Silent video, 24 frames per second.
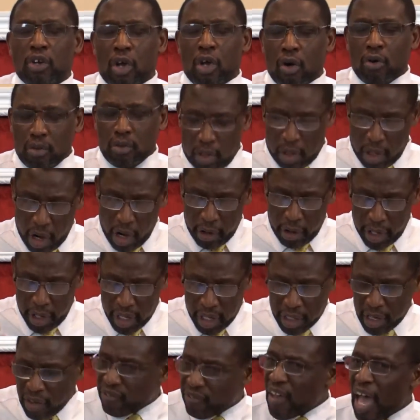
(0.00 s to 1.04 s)
you know,
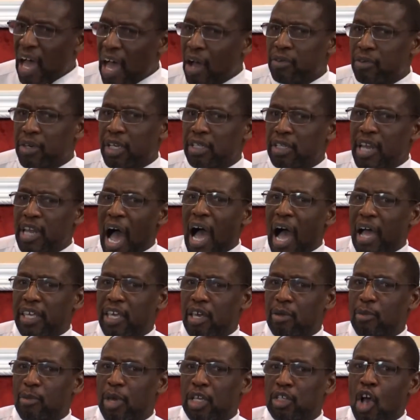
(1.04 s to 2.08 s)
learning the founding
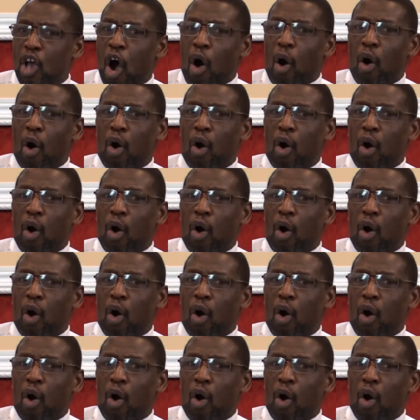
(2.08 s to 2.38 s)
document,